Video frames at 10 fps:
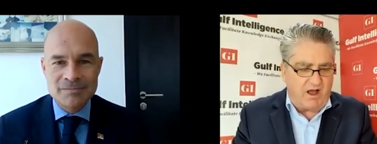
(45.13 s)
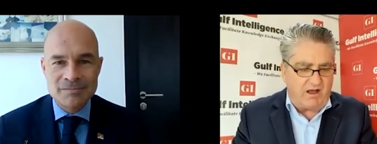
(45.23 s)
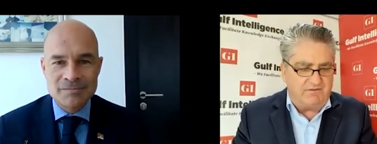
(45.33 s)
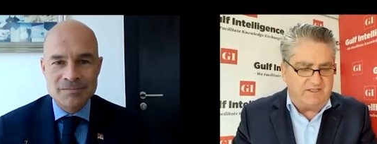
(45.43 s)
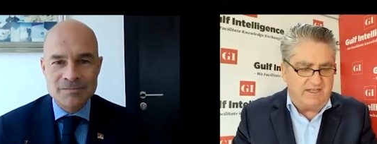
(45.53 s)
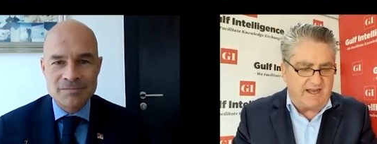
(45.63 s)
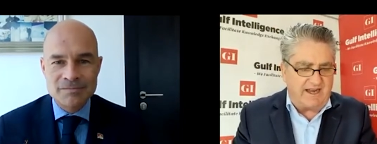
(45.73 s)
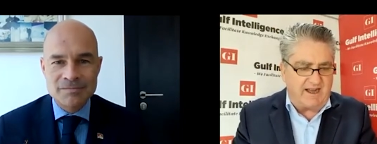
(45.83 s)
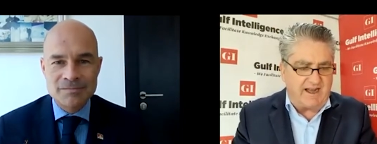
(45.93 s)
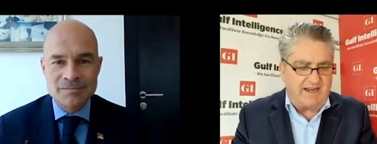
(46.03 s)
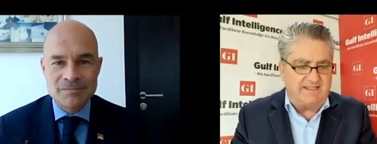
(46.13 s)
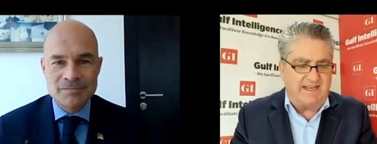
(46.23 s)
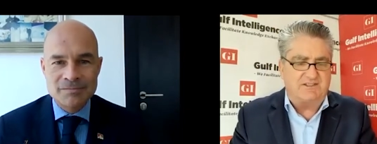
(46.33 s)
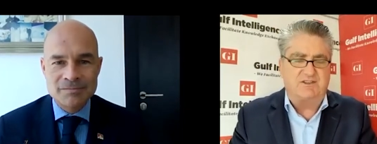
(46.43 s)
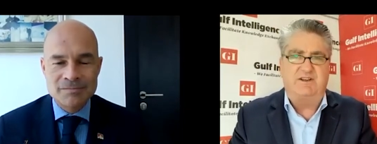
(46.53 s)
Speaker 1: of DII
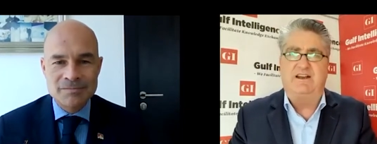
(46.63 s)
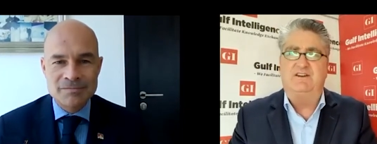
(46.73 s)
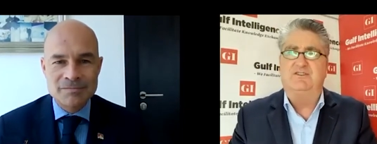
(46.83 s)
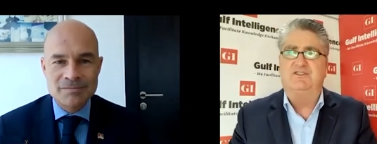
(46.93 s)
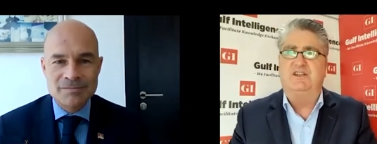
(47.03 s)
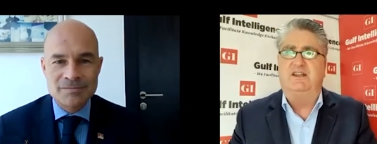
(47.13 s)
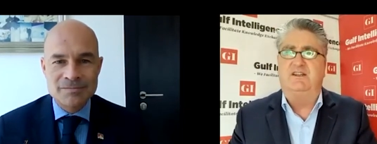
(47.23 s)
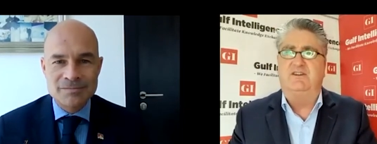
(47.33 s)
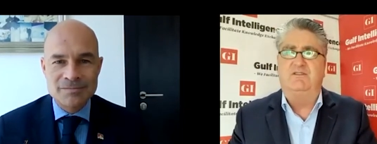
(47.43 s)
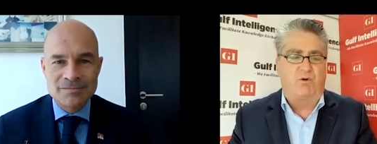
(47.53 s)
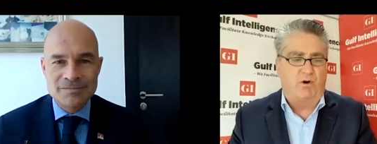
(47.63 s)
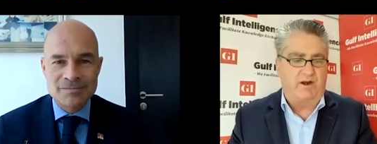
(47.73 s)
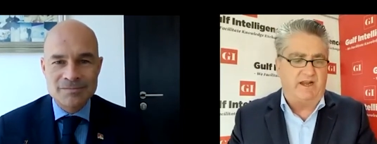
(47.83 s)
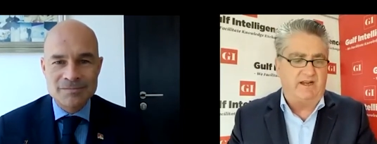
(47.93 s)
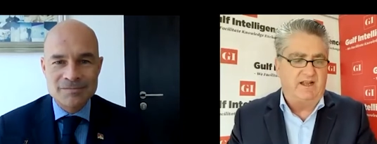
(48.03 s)
Desert Energy. Good
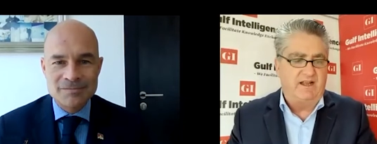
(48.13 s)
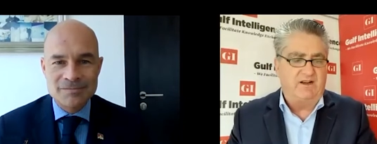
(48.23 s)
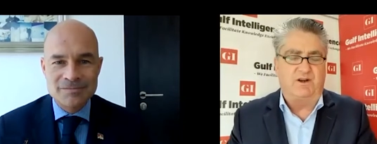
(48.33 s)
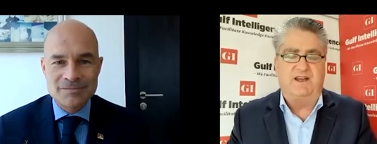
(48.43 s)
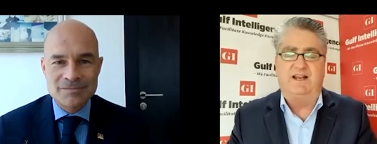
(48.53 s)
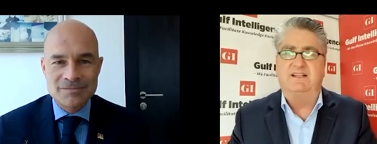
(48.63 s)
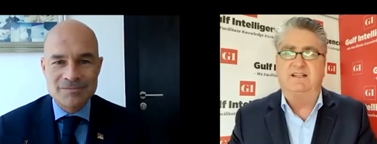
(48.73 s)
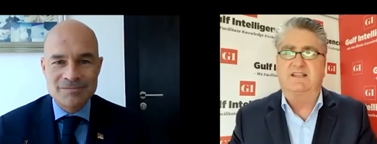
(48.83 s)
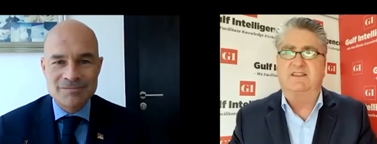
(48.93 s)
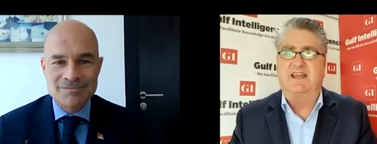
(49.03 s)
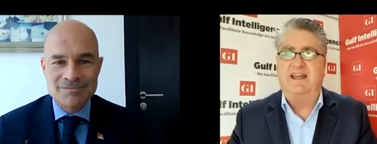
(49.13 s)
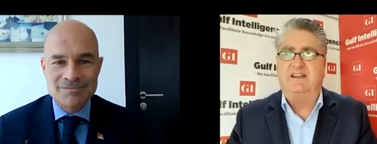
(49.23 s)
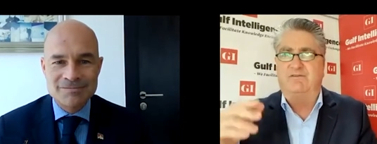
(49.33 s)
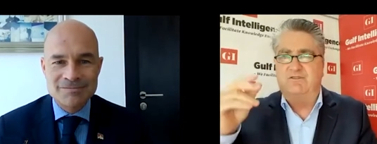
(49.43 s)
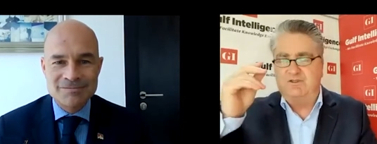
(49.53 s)
morning, Cornelius, and
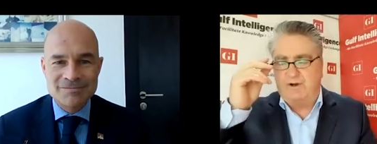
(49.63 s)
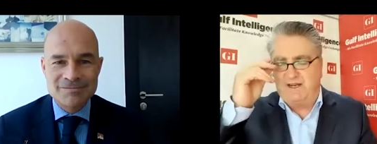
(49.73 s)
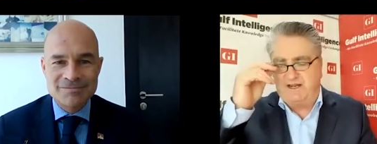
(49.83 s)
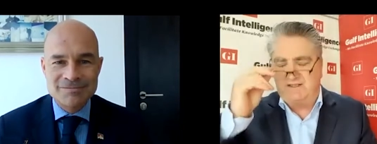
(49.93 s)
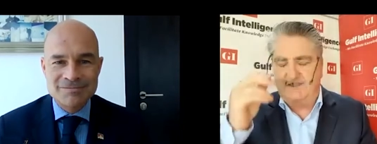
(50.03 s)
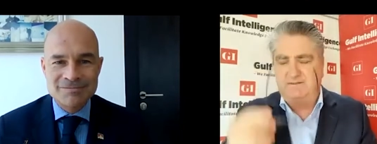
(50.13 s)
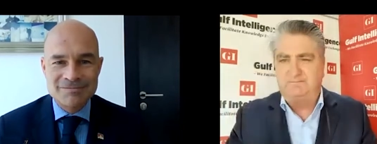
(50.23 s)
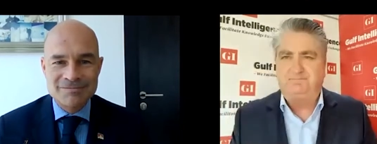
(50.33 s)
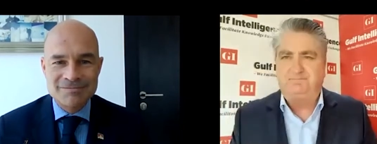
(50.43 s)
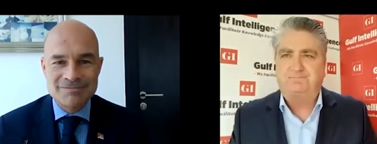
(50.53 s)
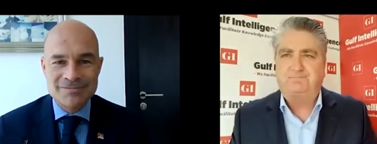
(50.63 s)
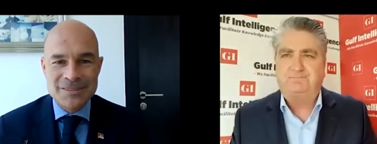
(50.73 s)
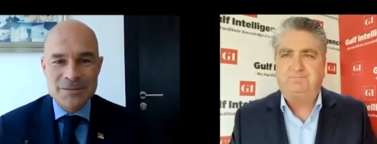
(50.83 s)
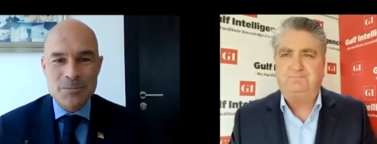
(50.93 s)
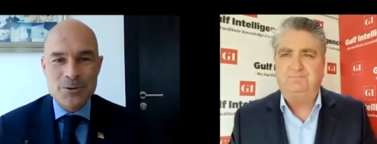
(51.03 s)
thank you for joining us.
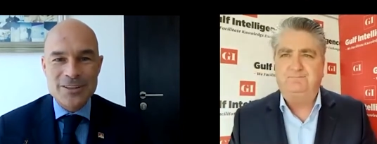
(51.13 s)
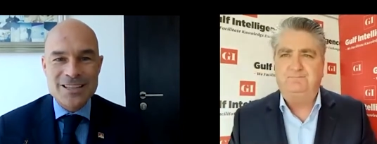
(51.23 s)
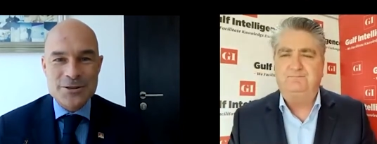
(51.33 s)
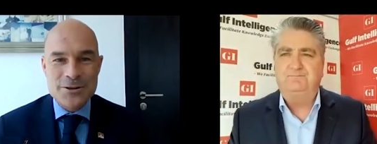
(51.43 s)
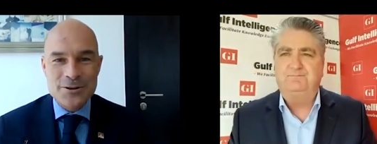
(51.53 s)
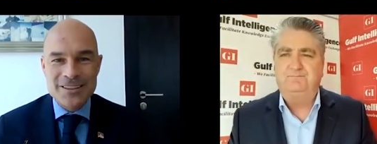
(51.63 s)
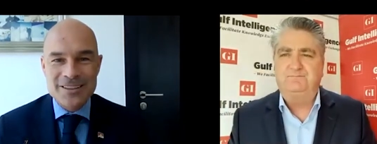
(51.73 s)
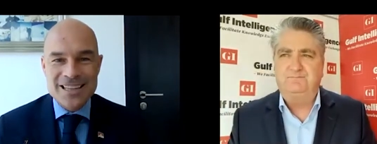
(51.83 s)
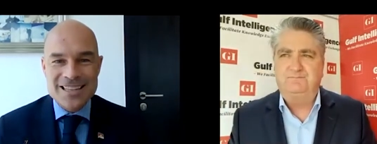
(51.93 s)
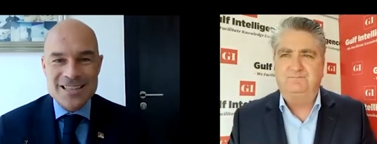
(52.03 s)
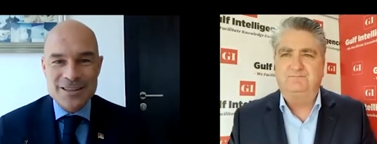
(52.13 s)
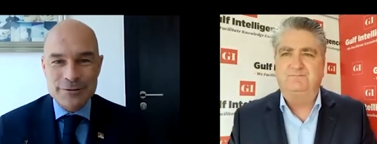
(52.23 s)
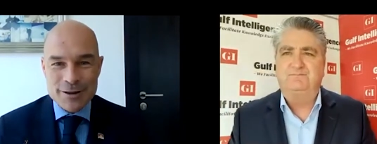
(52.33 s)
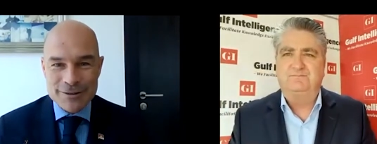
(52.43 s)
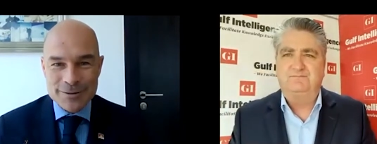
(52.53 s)
Speaker 2: Morning, Sean. Thanks a
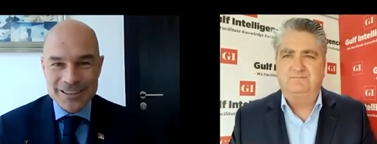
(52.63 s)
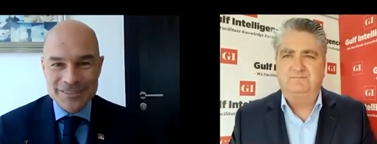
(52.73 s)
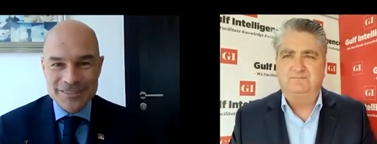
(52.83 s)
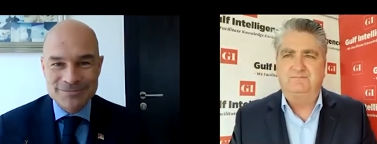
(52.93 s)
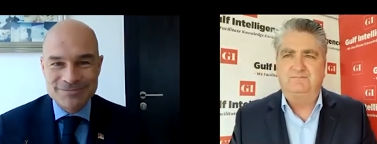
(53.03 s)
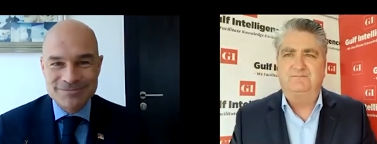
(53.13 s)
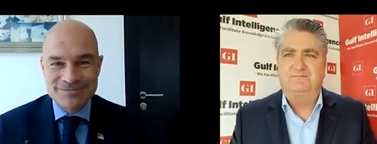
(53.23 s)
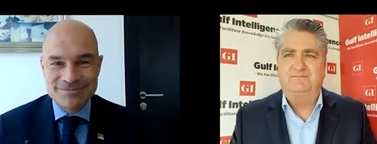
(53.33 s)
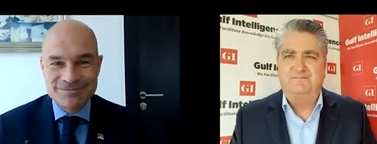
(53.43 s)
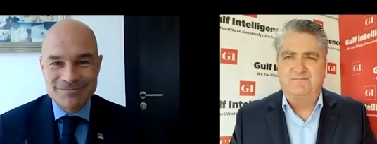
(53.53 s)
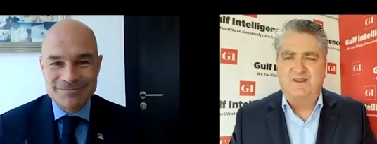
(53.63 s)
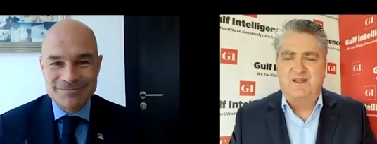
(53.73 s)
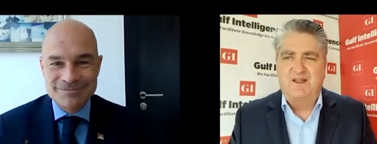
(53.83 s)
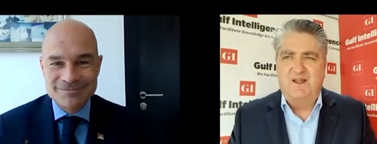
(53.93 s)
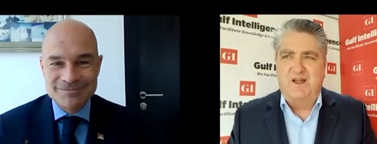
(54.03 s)
lot for having me.
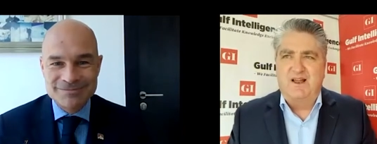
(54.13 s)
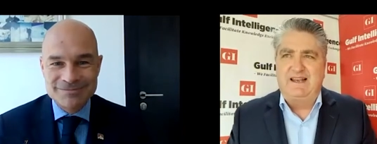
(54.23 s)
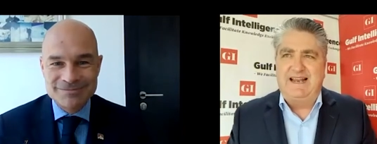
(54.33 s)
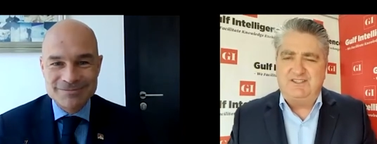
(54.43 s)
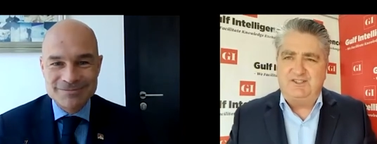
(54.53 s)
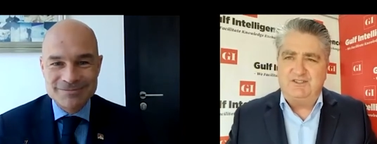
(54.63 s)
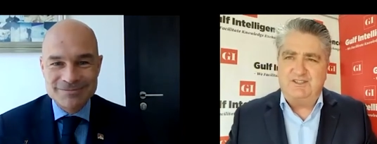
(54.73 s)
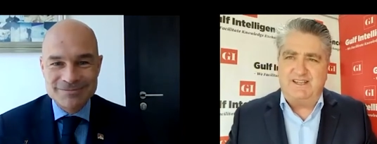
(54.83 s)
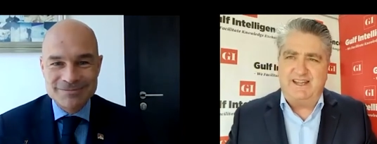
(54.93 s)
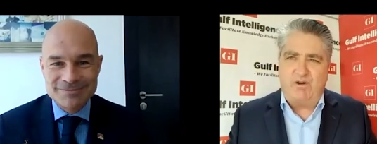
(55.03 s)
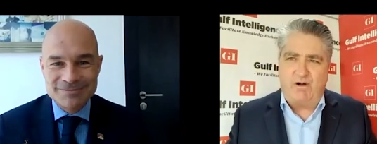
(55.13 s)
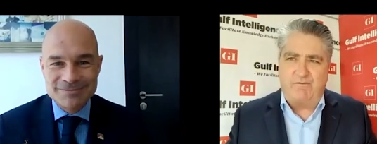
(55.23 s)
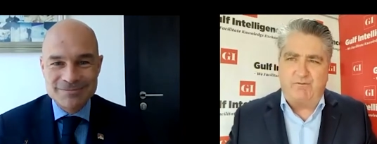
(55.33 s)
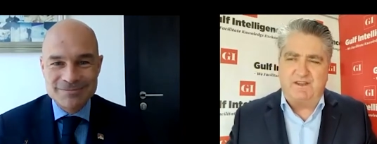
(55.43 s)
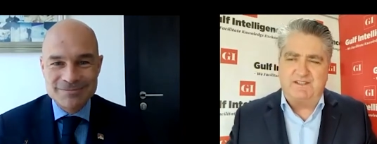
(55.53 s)
Speaker 1: Let's just kick
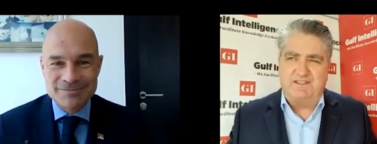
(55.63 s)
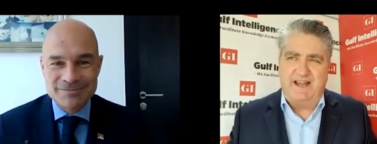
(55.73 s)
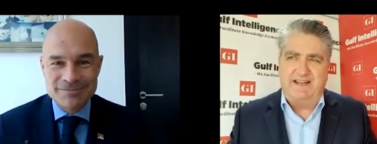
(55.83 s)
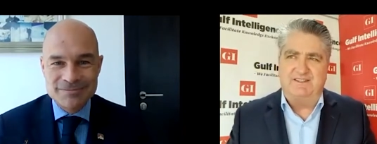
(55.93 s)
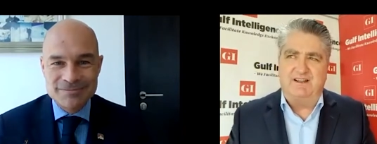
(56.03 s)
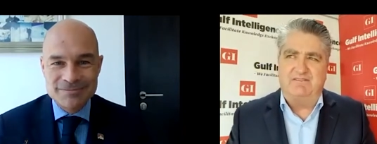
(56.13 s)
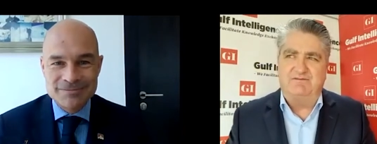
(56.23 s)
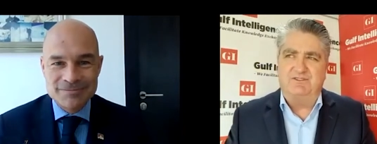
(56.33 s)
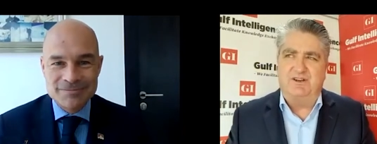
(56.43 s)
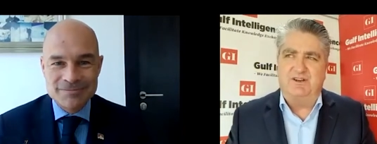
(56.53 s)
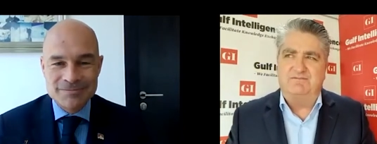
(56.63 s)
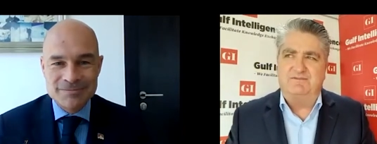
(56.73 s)
off with a sense of sort of